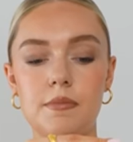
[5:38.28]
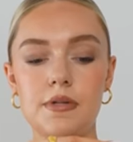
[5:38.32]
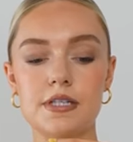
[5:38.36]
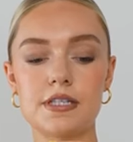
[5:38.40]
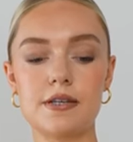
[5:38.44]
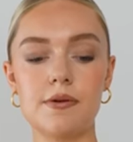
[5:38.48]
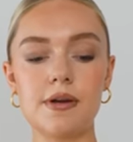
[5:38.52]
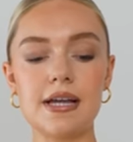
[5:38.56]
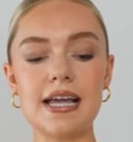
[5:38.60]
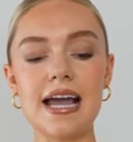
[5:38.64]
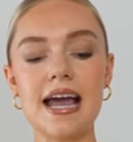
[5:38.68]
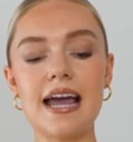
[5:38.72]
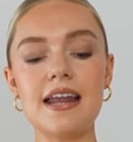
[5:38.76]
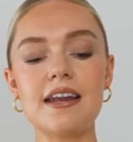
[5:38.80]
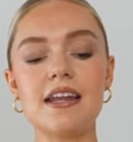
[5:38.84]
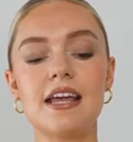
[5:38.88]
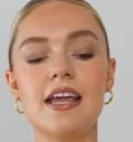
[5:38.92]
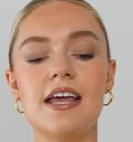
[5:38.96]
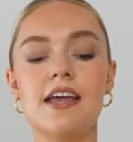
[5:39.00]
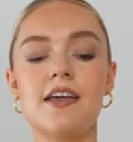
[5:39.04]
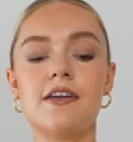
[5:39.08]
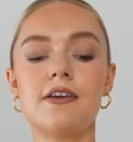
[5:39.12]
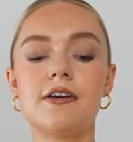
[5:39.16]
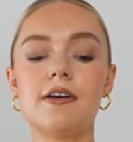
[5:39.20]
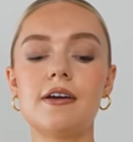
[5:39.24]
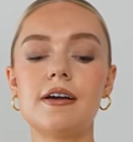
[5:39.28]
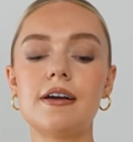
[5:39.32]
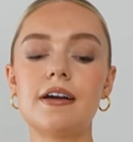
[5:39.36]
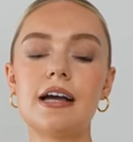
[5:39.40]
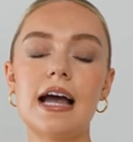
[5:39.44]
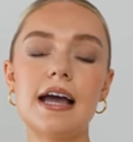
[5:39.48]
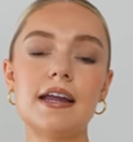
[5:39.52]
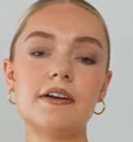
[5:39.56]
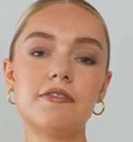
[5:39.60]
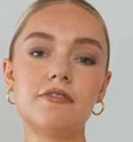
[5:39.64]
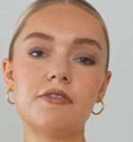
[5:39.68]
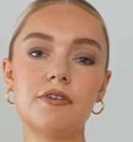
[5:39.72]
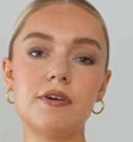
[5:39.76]
So again, you can
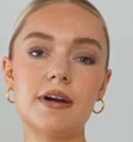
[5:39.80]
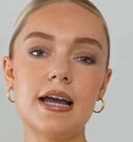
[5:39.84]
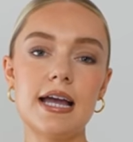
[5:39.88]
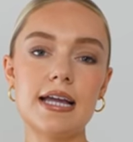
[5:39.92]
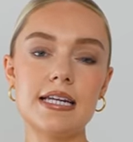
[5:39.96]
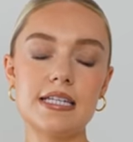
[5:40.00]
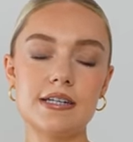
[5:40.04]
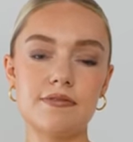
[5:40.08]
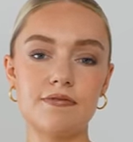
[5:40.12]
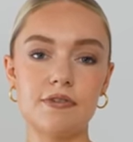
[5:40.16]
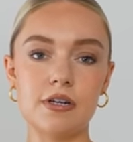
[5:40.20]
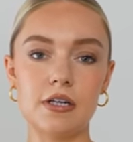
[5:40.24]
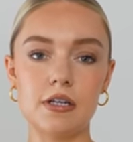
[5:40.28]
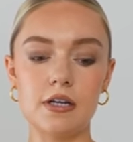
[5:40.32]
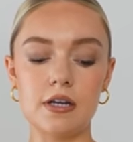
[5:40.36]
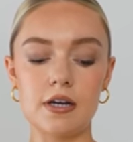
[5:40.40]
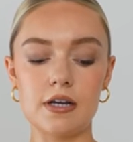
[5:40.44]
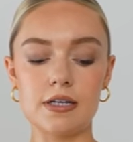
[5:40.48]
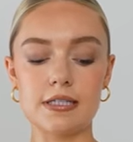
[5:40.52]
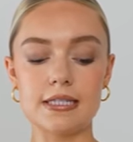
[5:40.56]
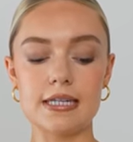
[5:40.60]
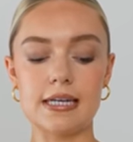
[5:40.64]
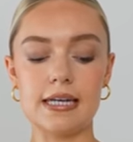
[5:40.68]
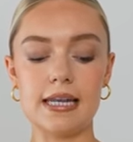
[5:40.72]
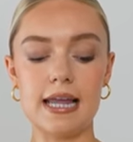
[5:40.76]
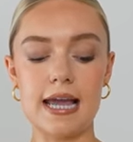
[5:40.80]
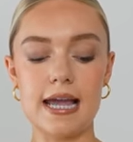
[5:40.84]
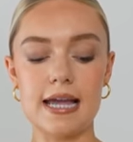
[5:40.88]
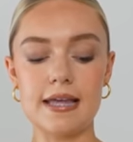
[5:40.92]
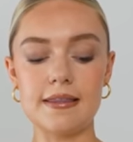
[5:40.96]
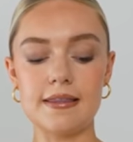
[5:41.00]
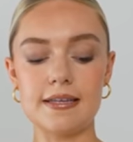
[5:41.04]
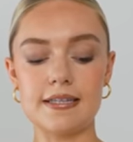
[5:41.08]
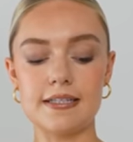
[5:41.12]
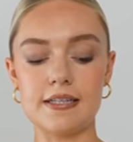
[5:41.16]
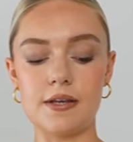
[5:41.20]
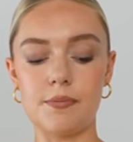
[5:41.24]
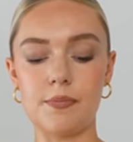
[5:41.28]
kind of create different looks and layer
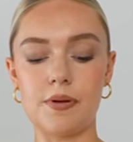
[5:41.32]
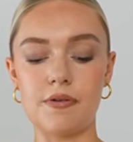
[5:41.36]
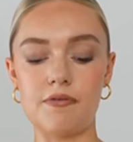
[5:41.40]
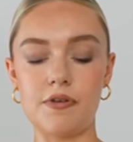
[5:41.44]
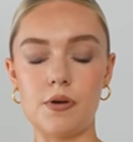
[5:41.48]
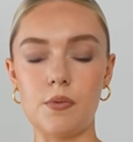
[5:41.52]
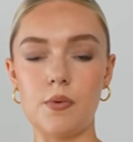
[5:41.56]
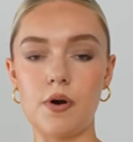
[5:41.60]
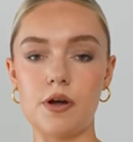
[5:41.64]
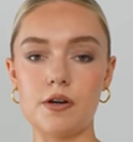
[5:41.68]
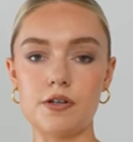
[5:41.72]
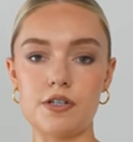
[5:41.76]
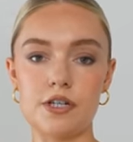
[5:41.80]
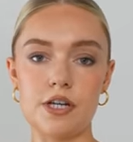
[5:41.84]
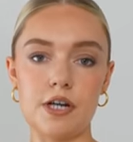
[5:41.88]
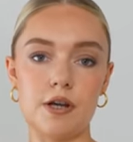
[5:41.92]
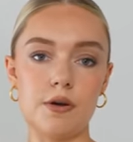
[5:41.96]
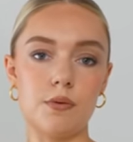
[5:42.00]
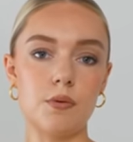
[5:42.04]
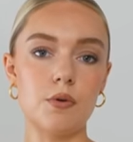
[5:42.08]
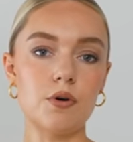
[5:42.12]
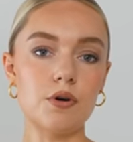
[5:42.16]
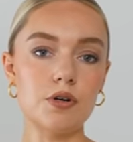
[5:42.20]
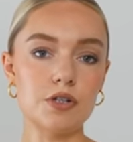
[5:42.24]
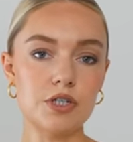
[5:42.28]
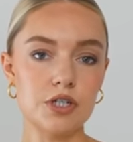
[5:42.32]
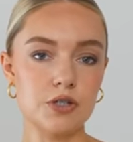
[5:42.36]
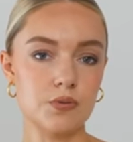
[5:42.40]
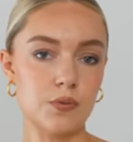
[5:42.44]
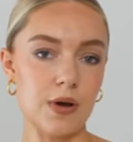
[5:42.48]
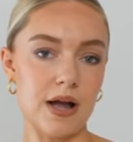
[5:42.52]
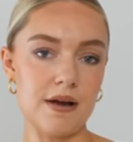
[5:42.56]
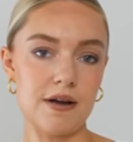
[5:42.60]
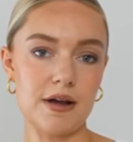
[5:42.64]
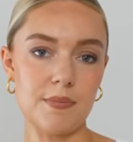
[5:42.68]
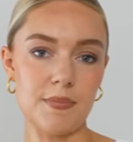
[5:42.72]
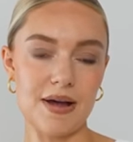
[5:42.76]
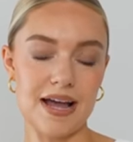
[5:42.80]
this up if you want to, or just
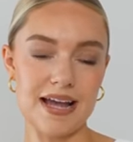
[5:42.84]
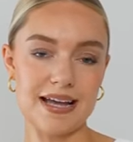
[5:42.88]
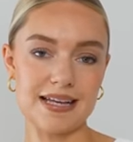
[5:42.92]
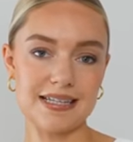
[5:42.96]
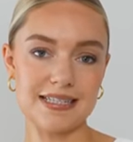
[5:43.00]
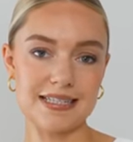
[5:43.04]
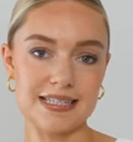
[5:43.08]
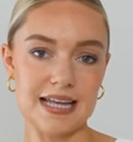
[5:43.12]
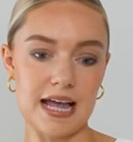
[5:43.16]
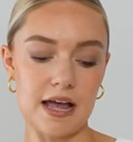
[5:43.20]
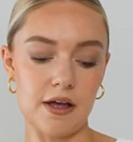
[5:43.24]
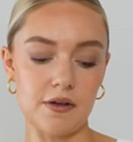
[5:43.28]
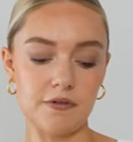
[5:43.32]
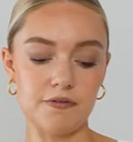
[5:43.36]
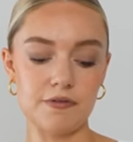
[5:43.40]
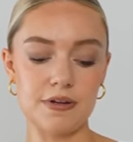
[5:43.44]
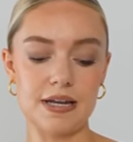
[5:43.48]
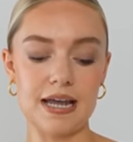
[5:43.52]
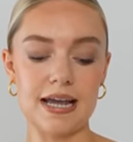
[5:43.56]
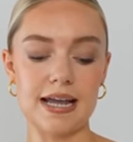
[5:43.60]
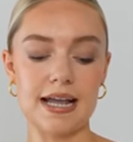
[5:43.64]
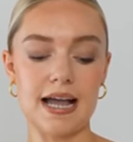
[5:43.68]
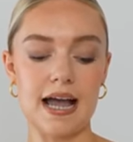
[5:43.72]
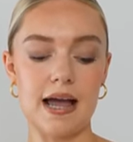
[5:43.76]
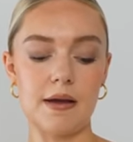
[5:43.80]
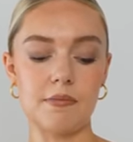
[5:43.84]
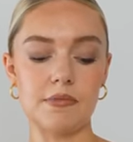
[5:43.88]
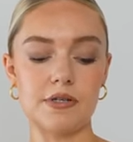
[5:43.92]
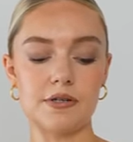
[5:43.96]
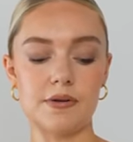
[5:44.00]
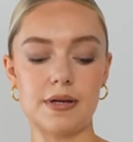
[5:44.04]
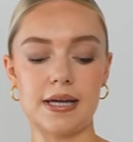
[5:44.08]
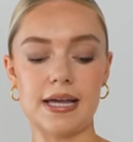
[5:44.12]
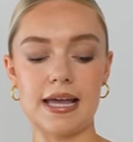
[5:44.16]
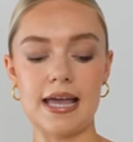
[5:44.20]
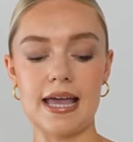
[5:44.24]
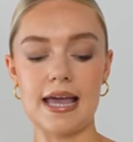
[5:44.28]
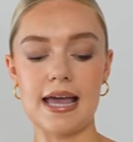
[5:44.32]
wear it by itself like I'm
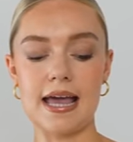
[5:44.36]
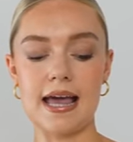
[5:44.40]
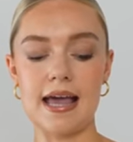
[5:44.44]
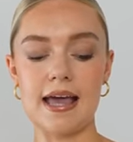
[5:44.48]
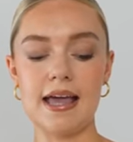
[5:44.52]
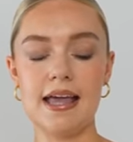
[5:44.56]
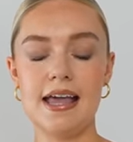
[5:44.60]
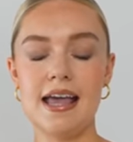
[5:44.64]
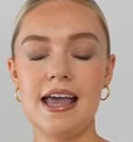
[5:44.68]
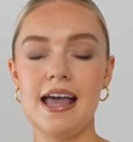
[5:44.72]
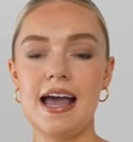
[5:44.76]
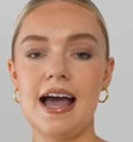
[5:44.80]
doing here.